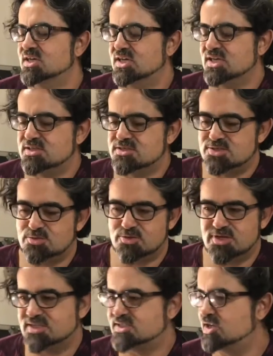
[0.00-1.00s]
in the
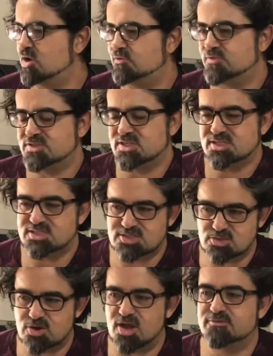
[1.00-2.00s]
story itself as each
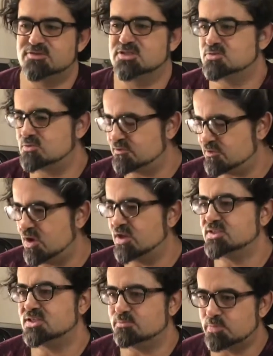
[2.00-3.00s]
draft is refined
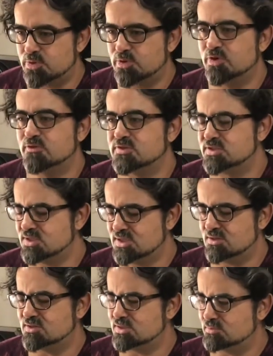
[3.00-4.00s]
and improved until you've
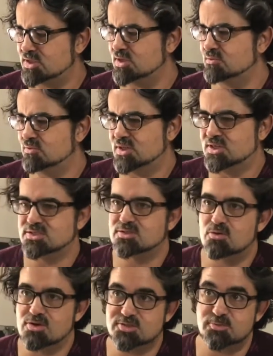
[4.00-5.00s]
got something that really is
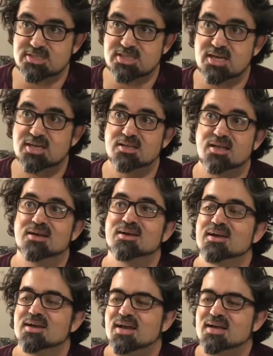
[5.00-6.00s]
quite spectacular.
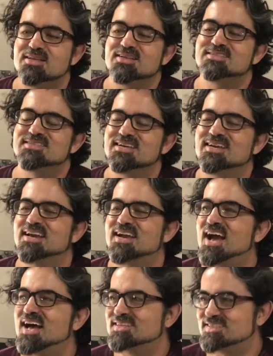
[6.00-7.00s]
And then seeing a
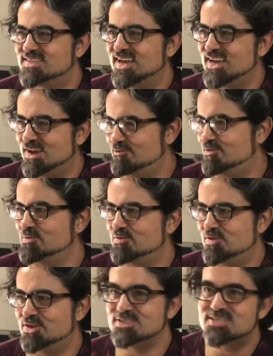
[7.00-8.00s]
cast take it from the
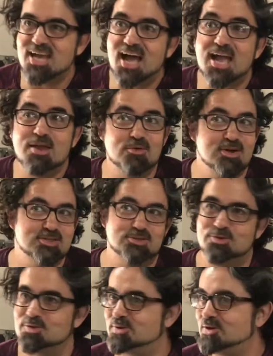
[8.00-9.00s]
first day where it's
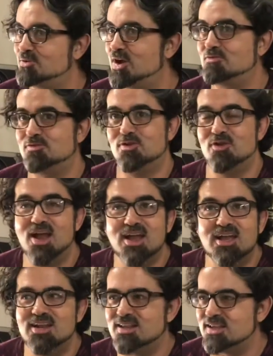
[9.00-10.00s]
all a bit rough and
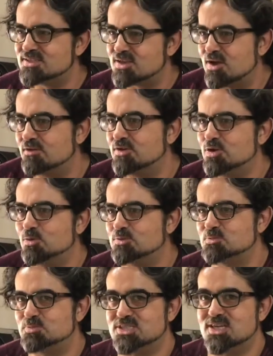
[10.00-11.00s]
rugged and there's kind of
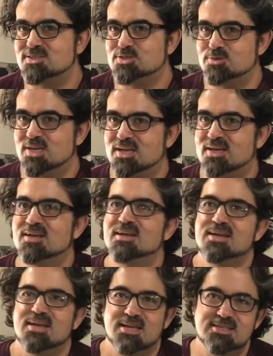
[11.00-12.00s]
enormous potential there,
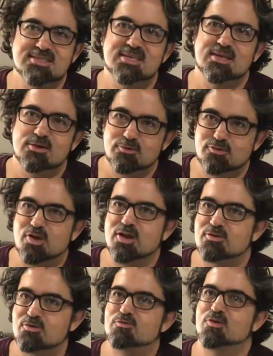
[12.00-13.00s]
and seeing it refined
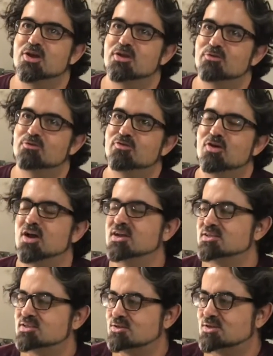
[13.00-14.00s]
and refined and refined
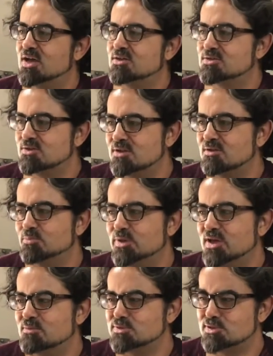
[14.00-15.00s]
until it goes on and
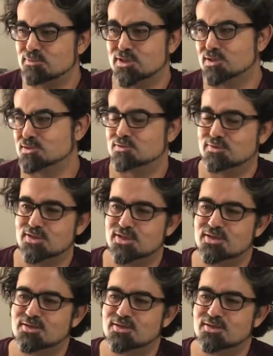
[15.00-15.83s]
becomes something that's really